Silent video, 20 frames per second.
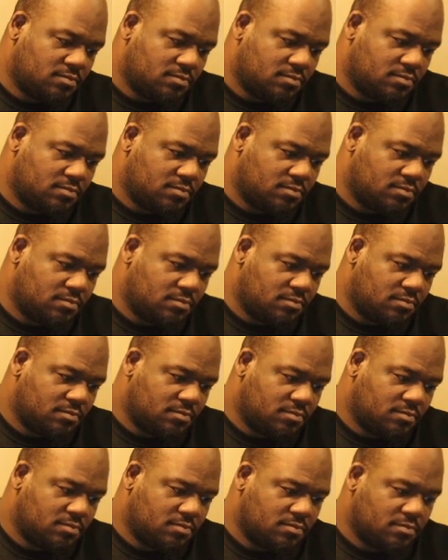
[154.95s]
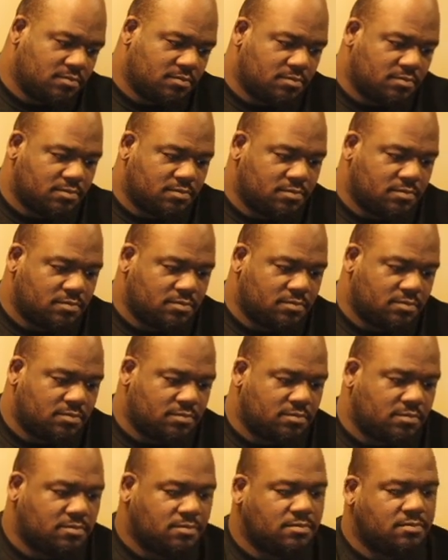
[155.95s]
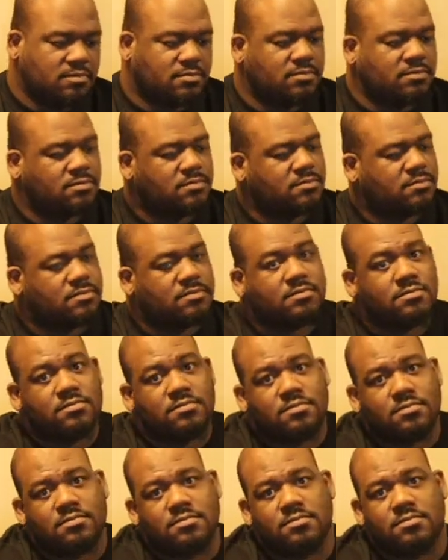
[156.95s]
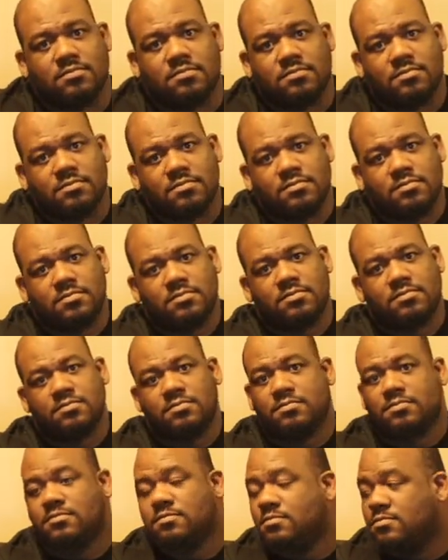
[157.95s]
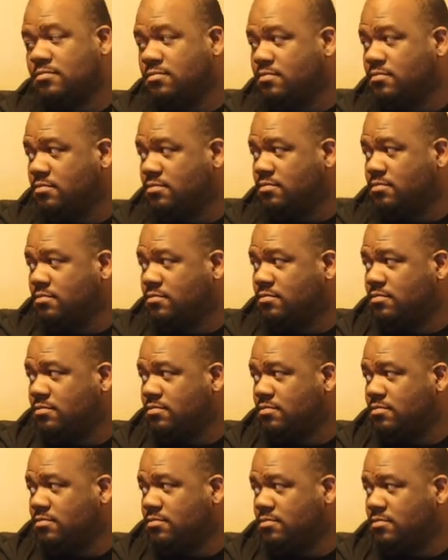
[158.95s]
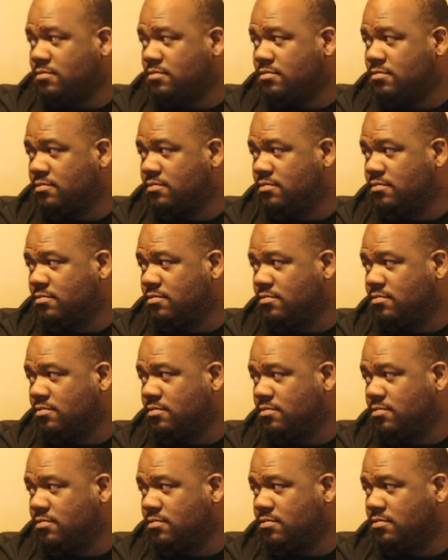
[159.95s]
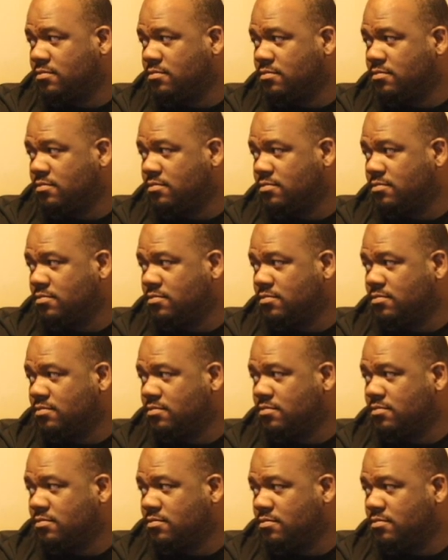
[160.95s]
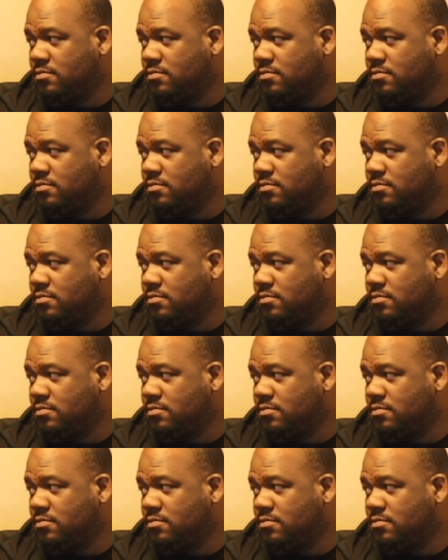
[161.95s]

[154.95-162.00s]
(not speaking)